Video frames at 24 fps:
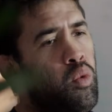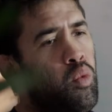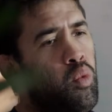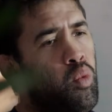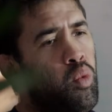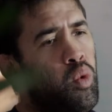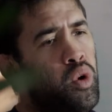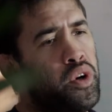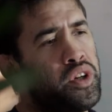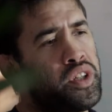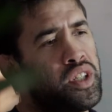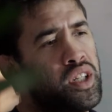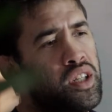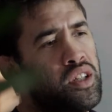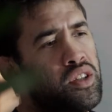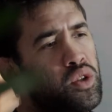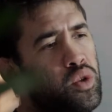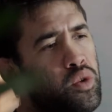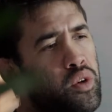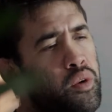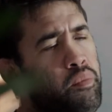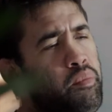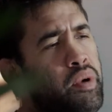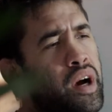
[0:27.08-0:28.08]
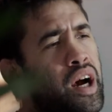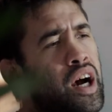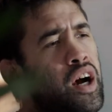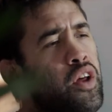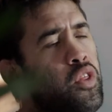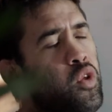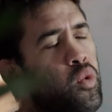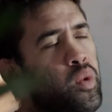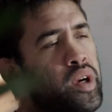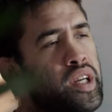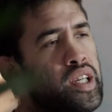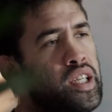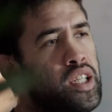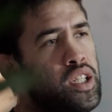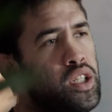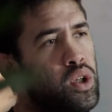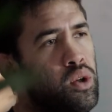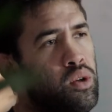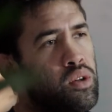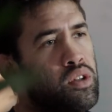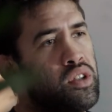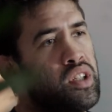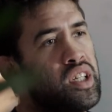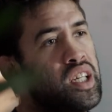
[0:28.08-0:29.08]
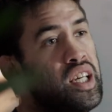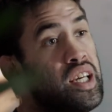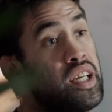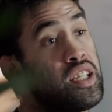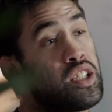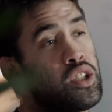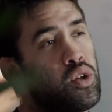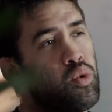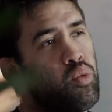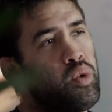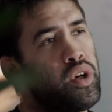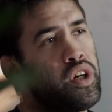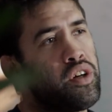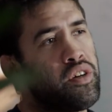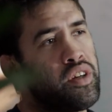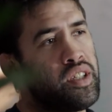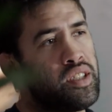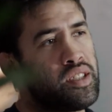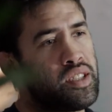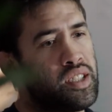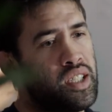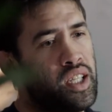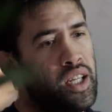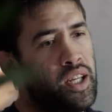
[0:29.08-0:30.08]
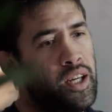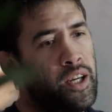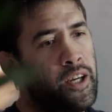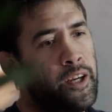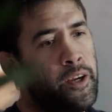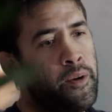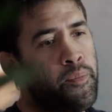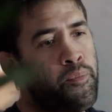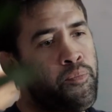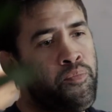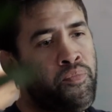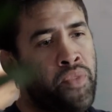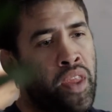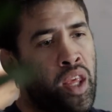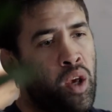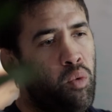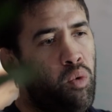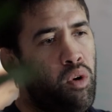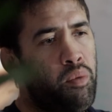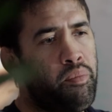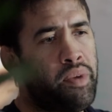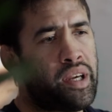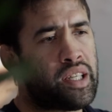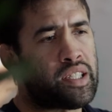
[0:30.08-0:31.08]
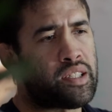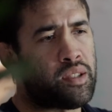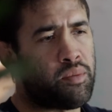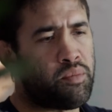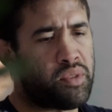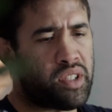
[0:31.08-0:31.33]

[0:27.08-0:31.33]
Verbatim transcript: what sort of pathway he took to get to where he is today, what makes him